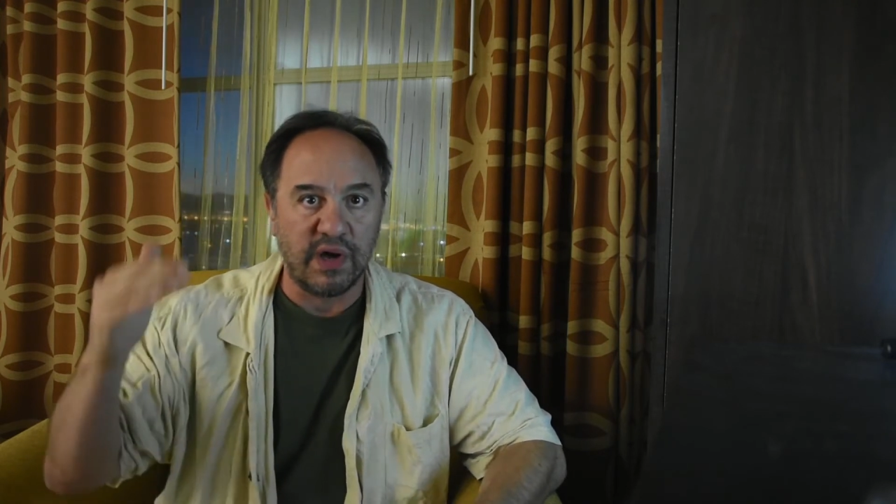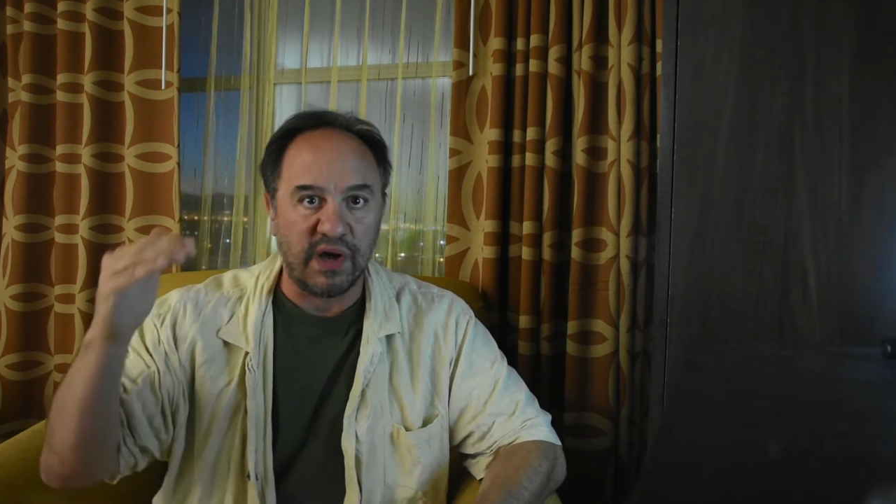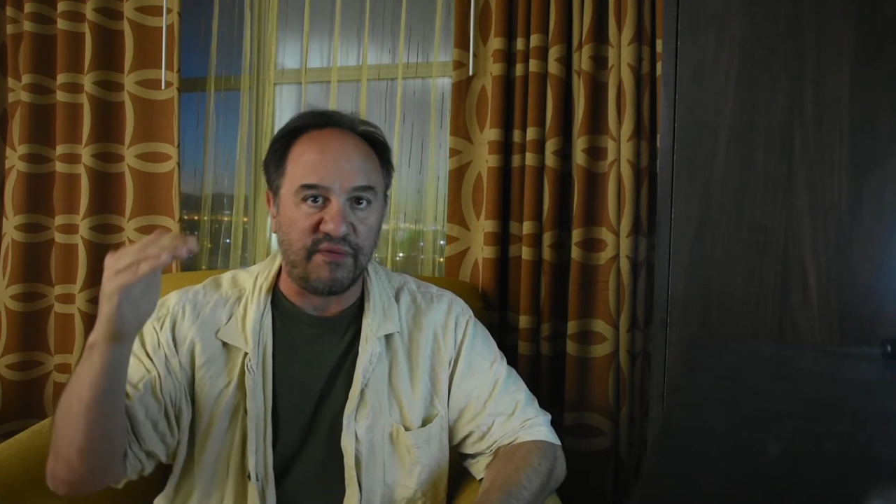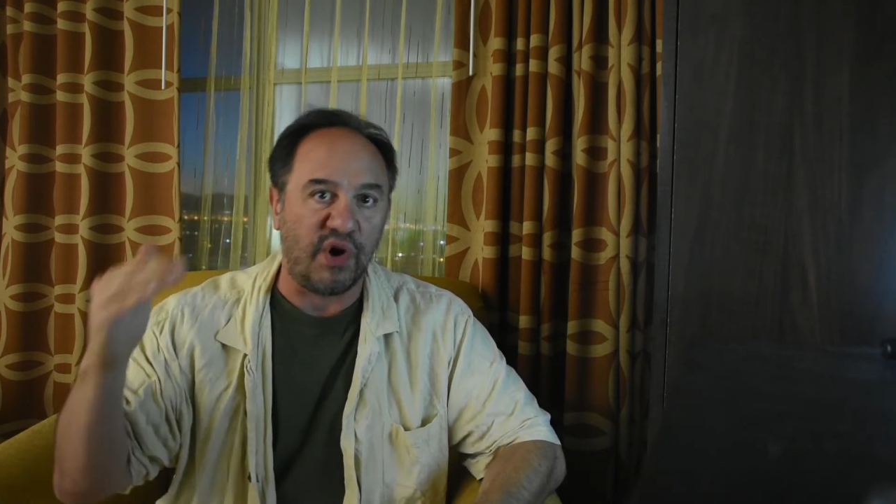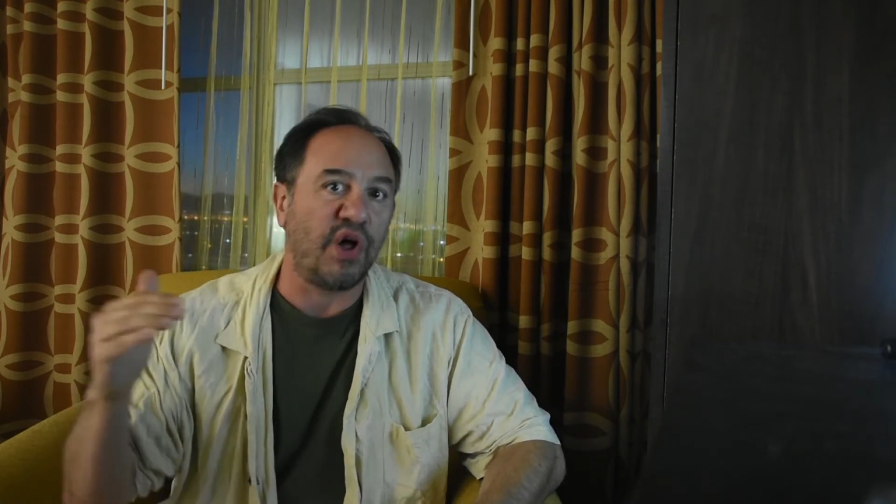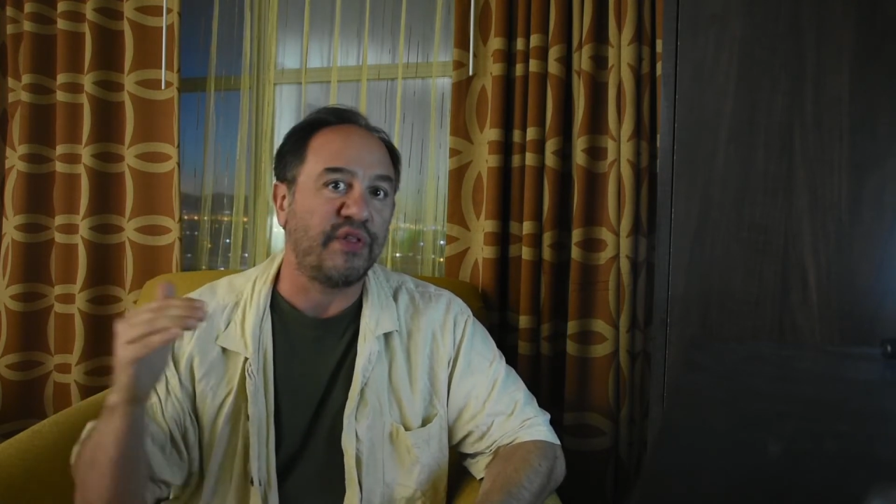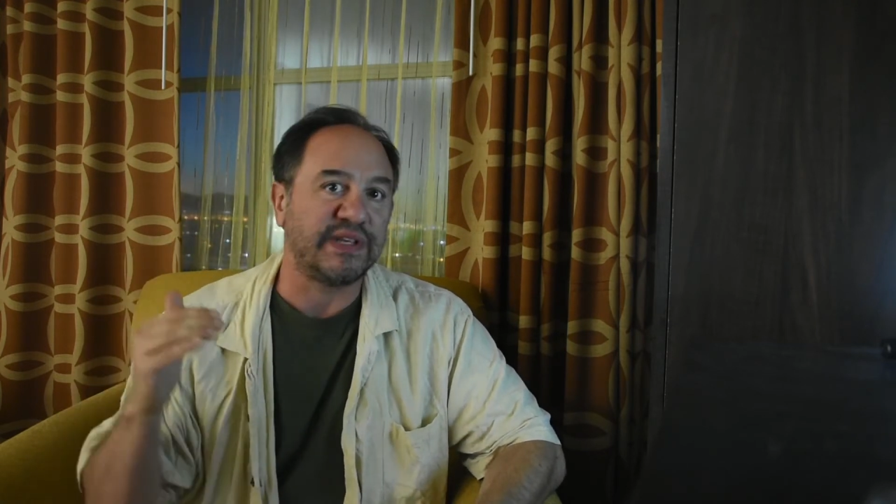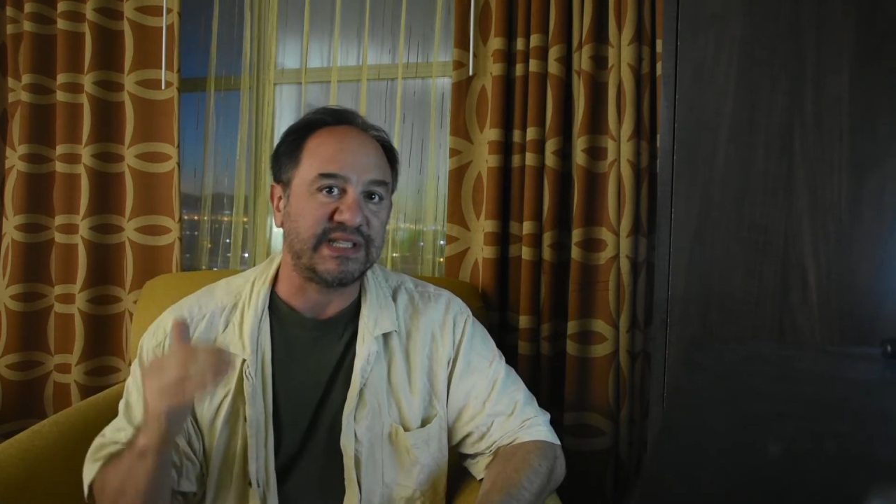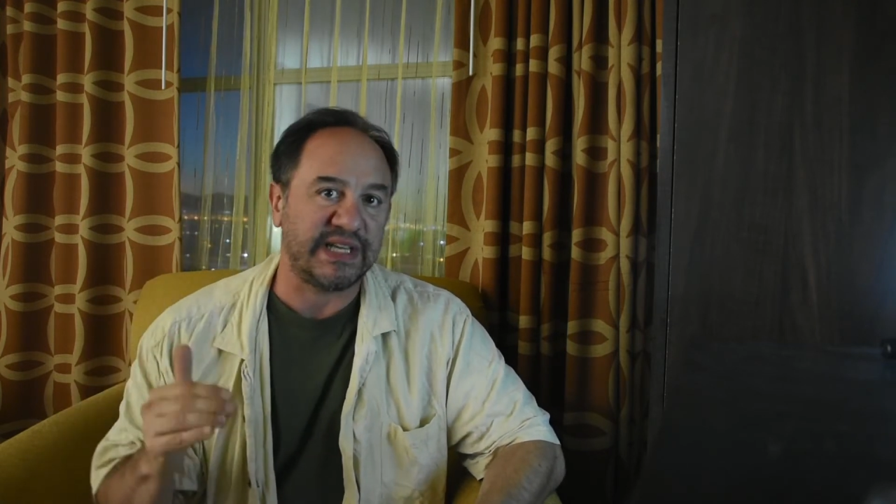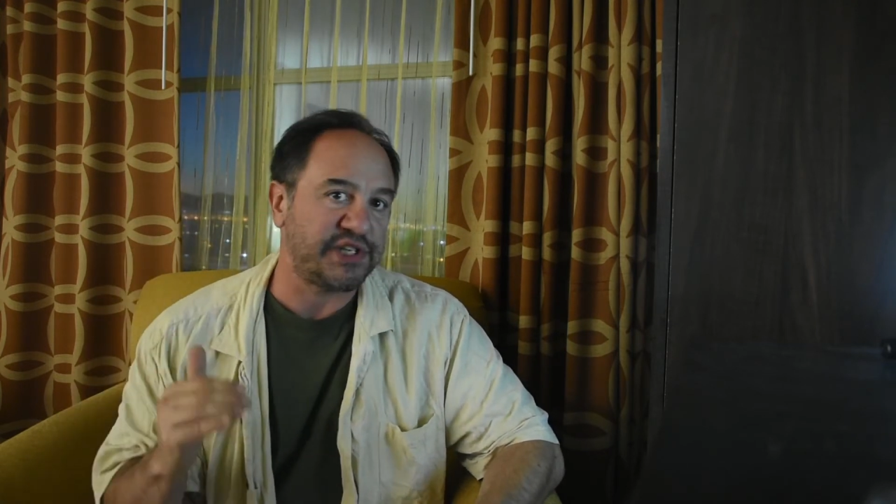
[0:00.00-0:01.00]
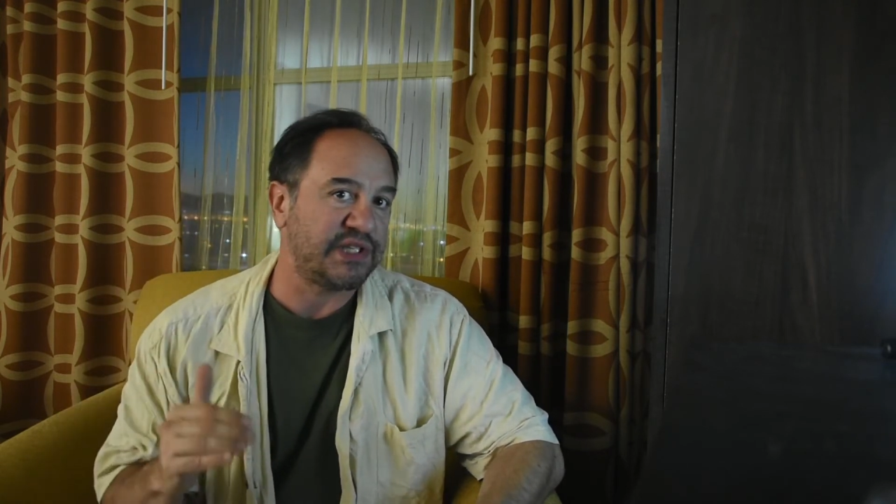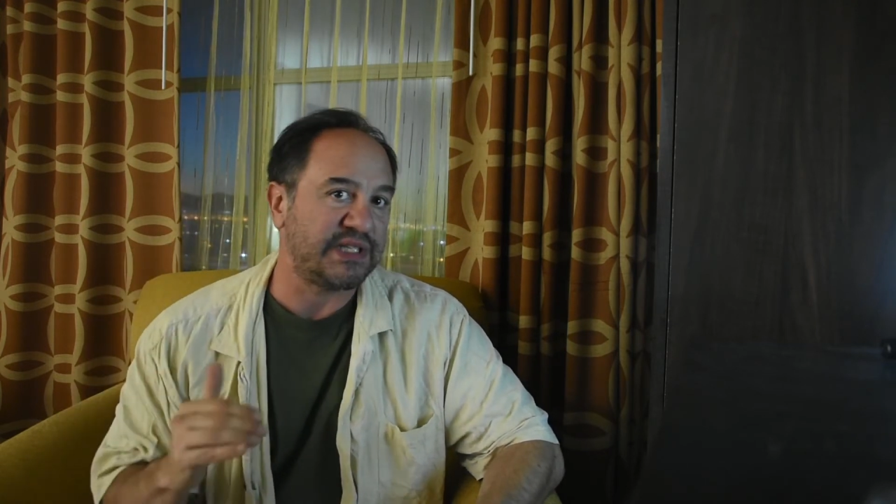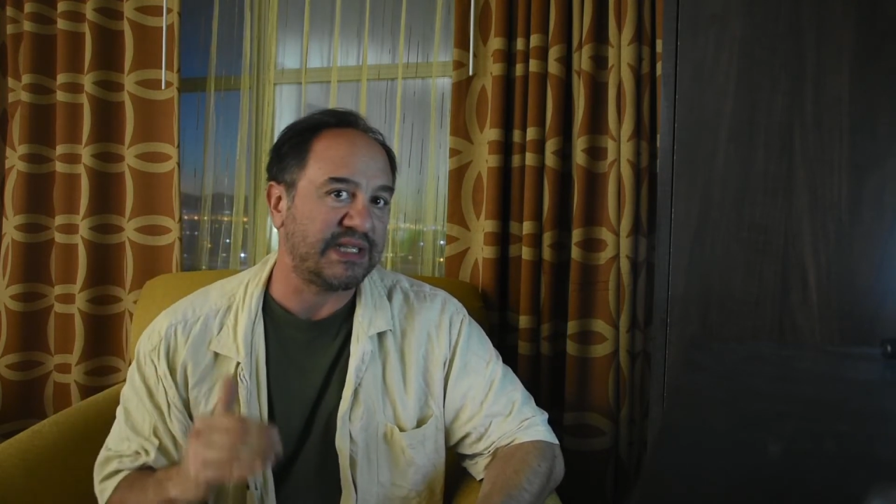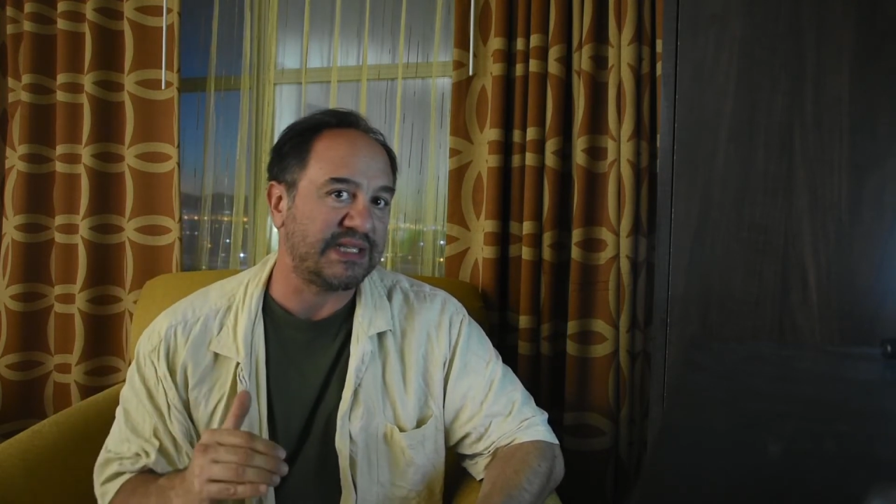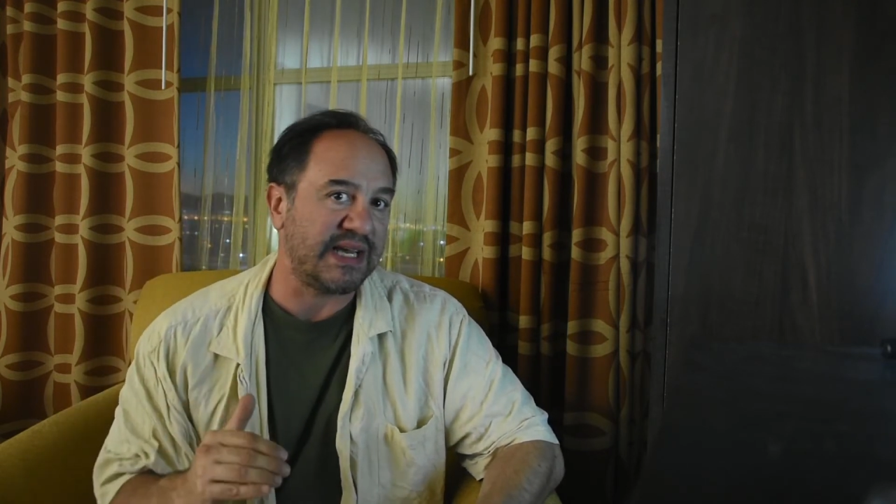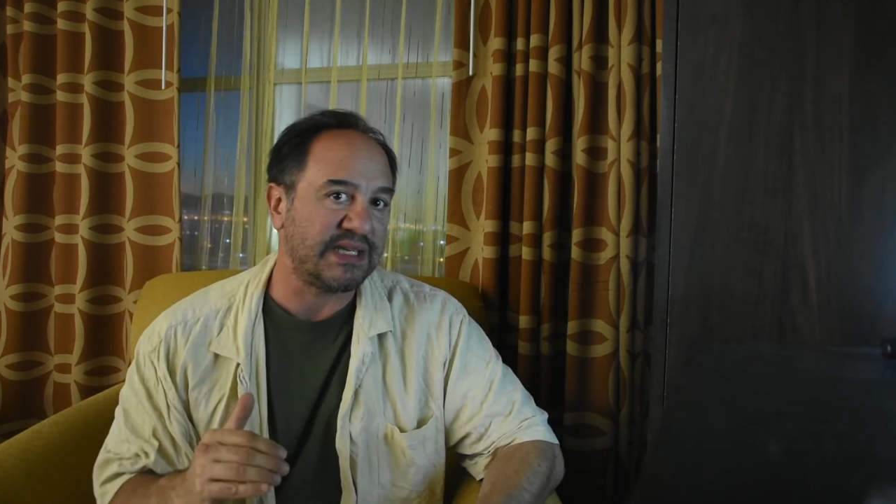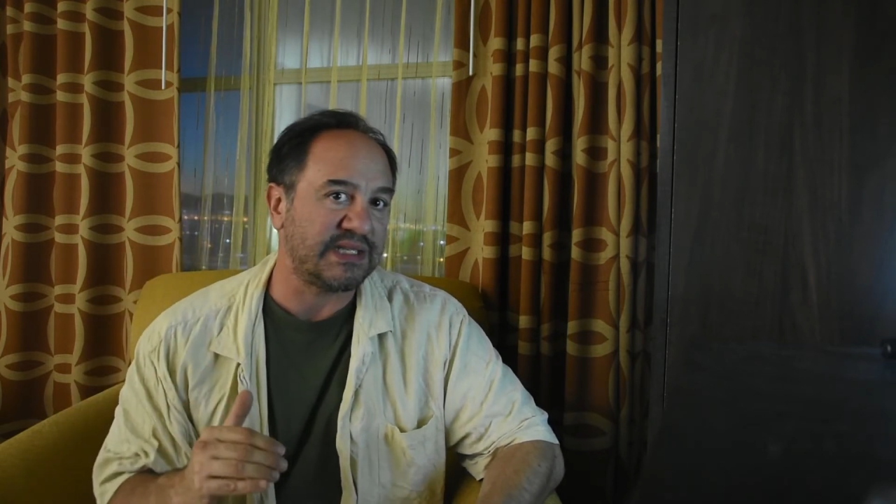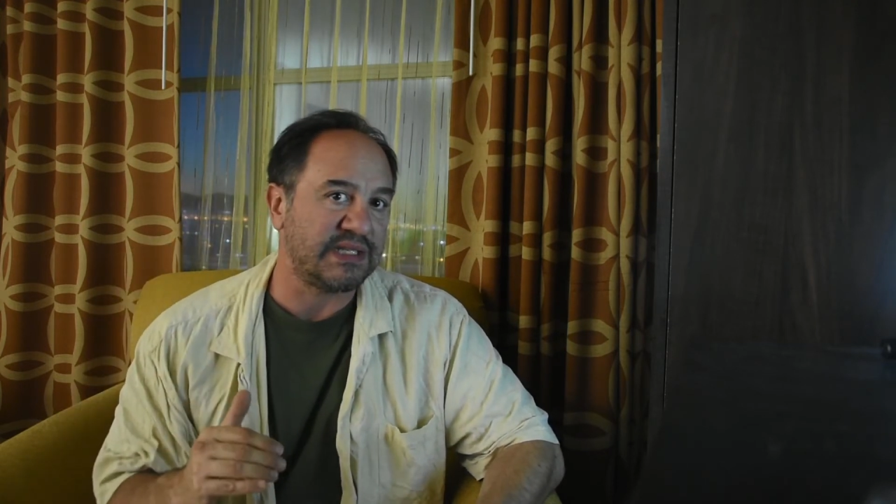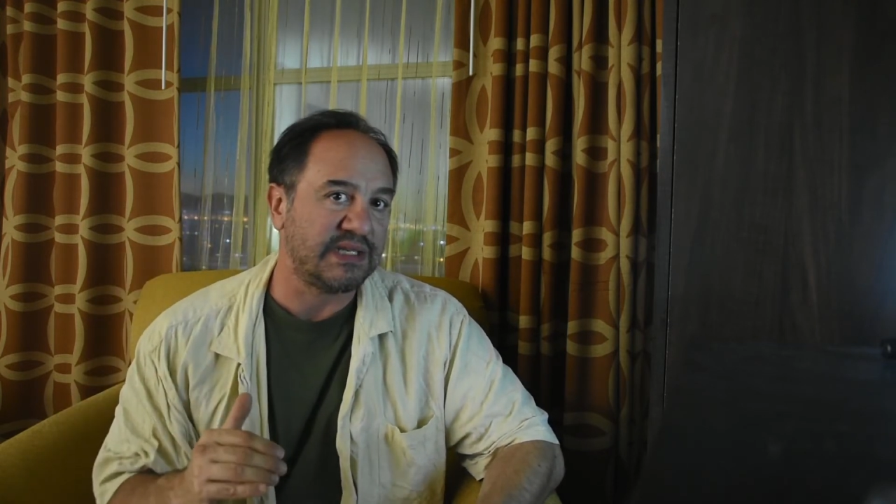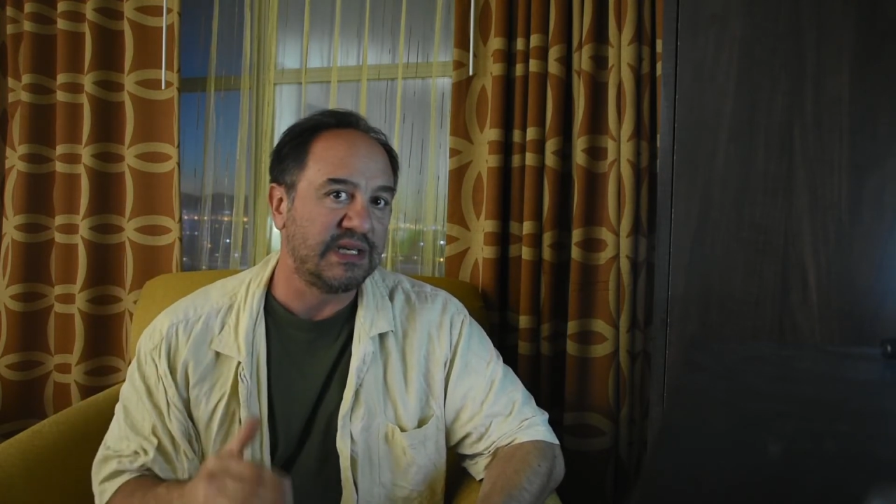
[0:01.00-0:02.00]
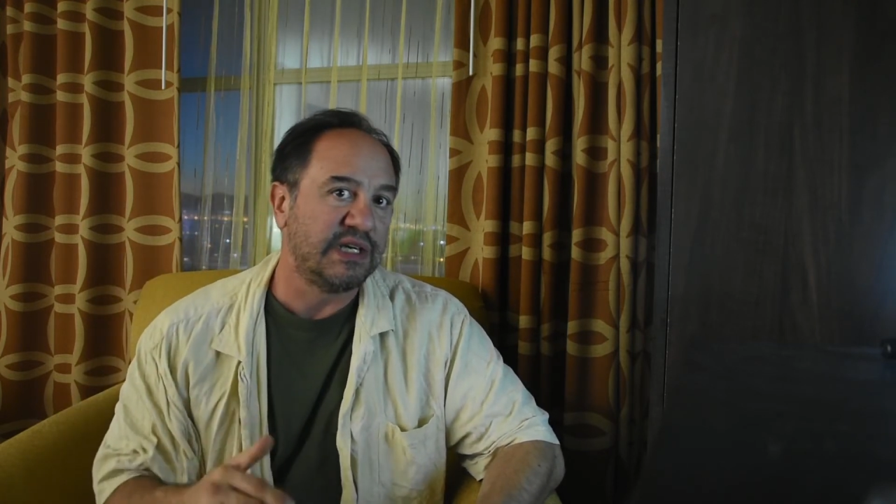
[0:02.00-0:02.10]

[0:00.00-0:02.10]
of all the sections on the test,